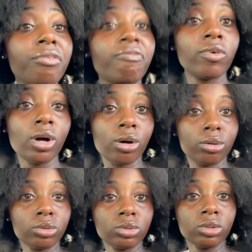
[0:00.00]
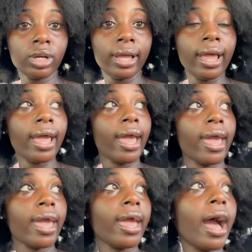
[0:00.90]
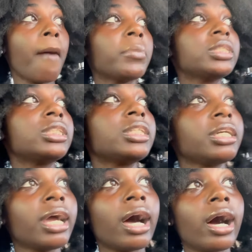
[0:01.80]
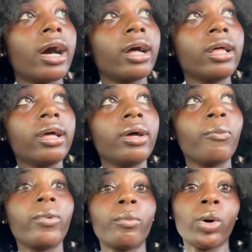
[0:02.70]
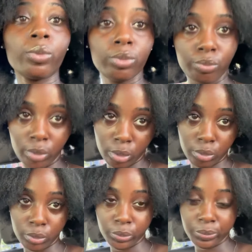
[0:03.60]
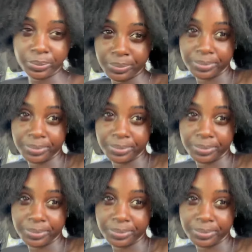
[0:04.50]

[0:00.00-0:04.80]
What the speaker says: the phone and I'm going to see y'all from on the road.